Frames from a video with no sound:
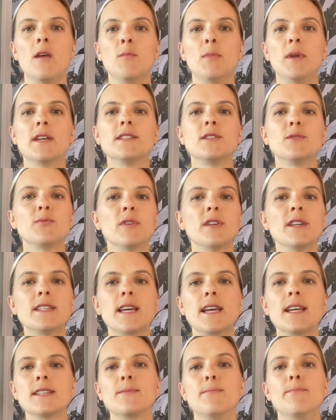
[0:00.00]
because it really
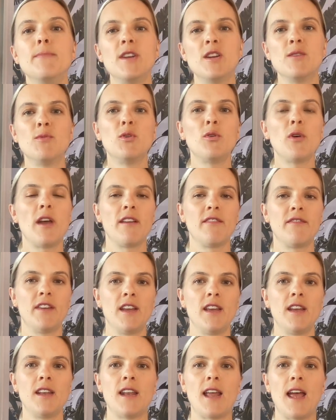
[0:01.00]
takes minimal
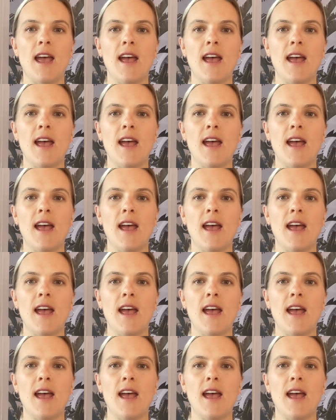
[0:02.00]
effort,